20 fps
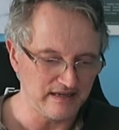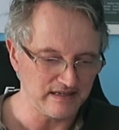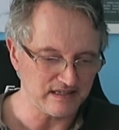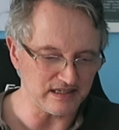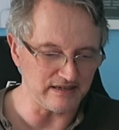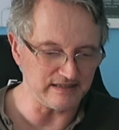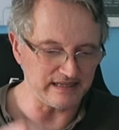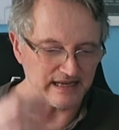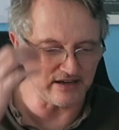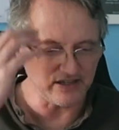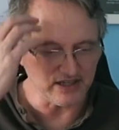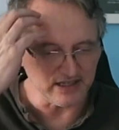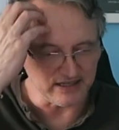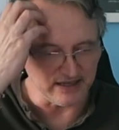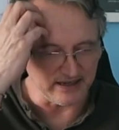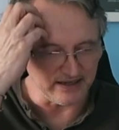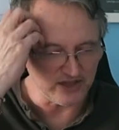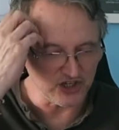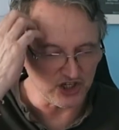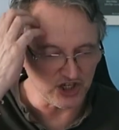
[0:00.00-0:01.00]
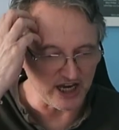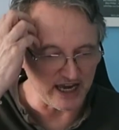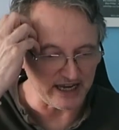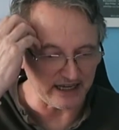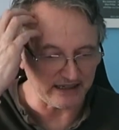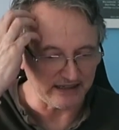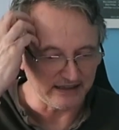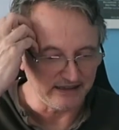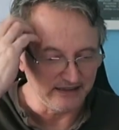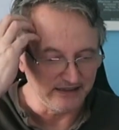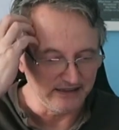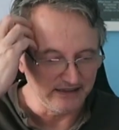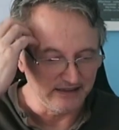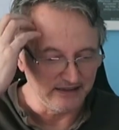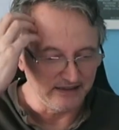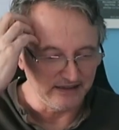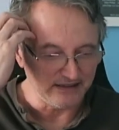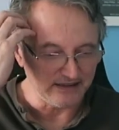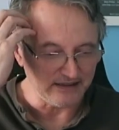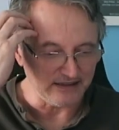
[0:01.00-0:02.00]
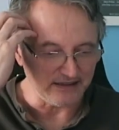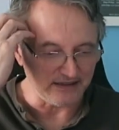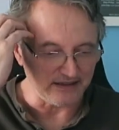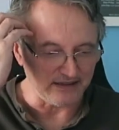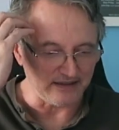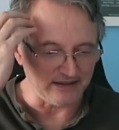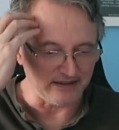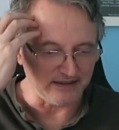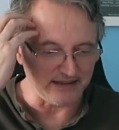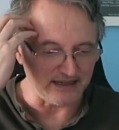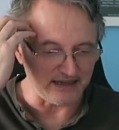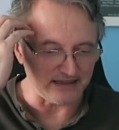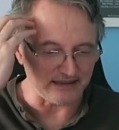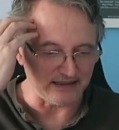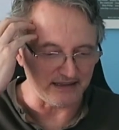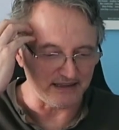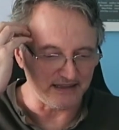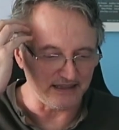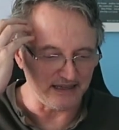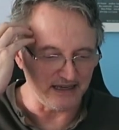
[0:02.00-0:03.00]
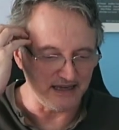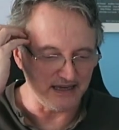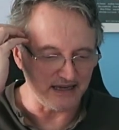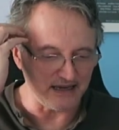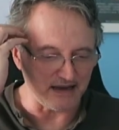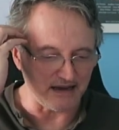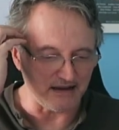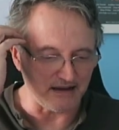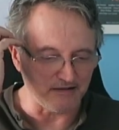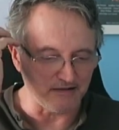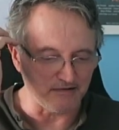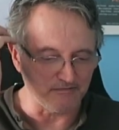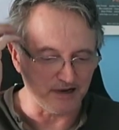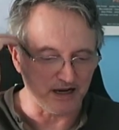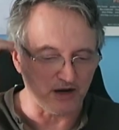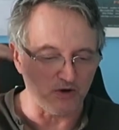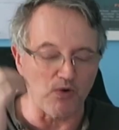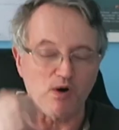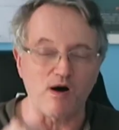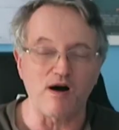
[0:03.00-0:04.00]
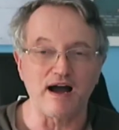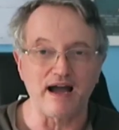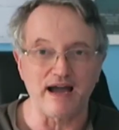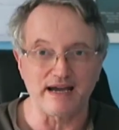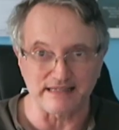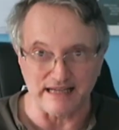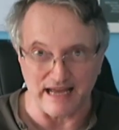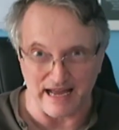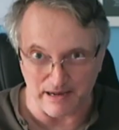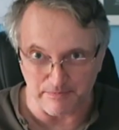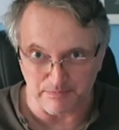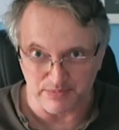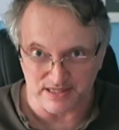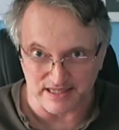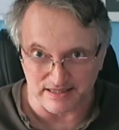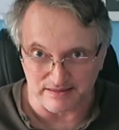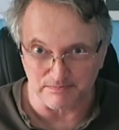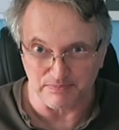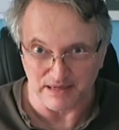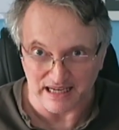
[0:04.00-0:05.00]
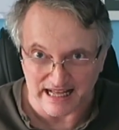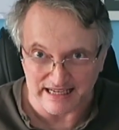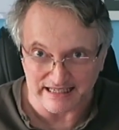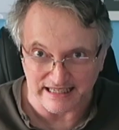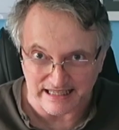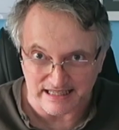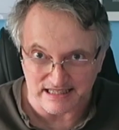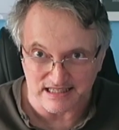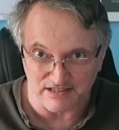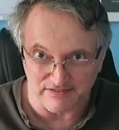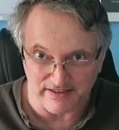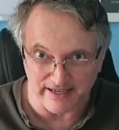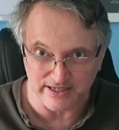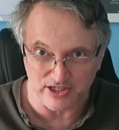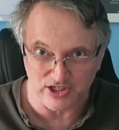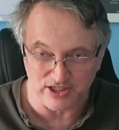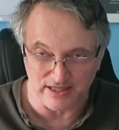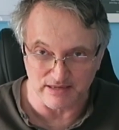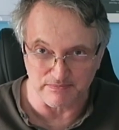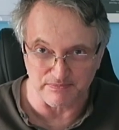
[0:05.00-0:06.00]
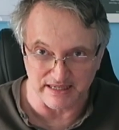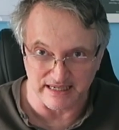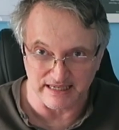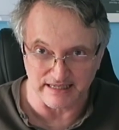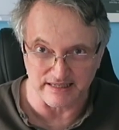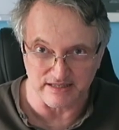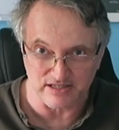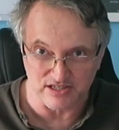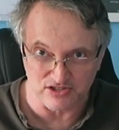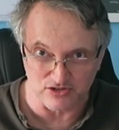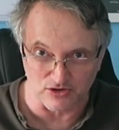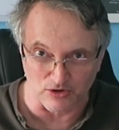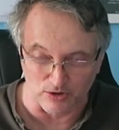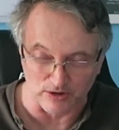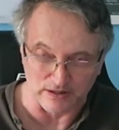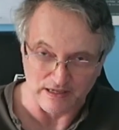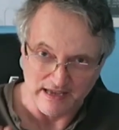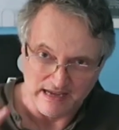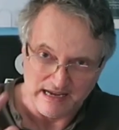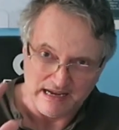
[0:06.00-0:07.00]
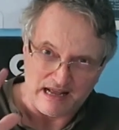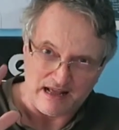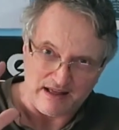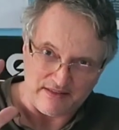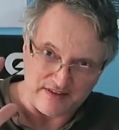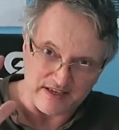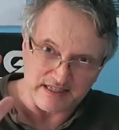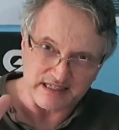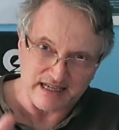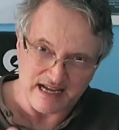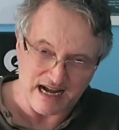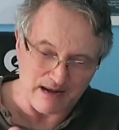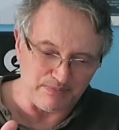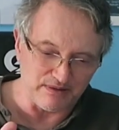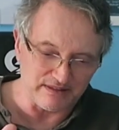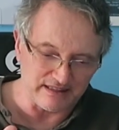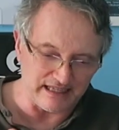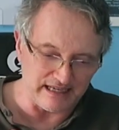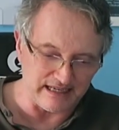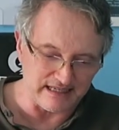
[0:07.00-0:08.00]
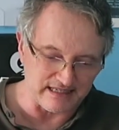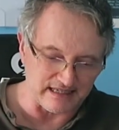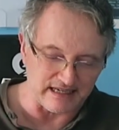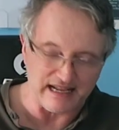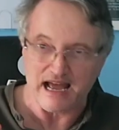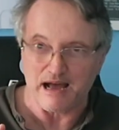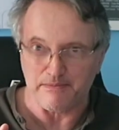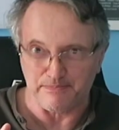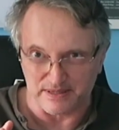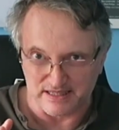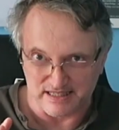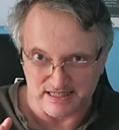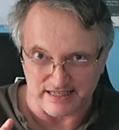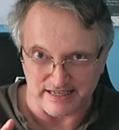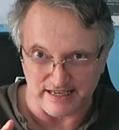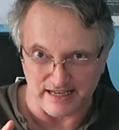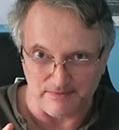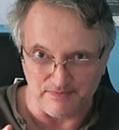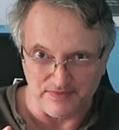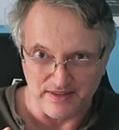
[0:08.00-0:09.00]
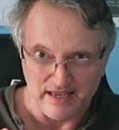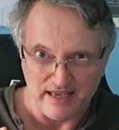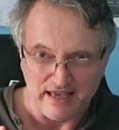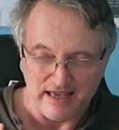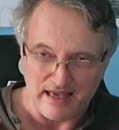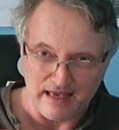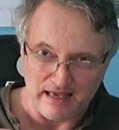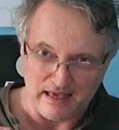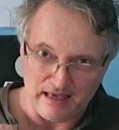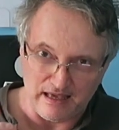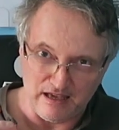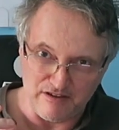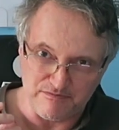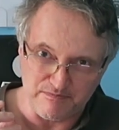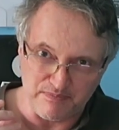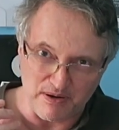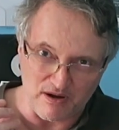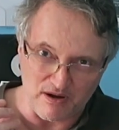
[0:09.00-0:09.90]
So now she's going to check that the required apps and plugins have actually been installed. There's a couple of things that happens here. if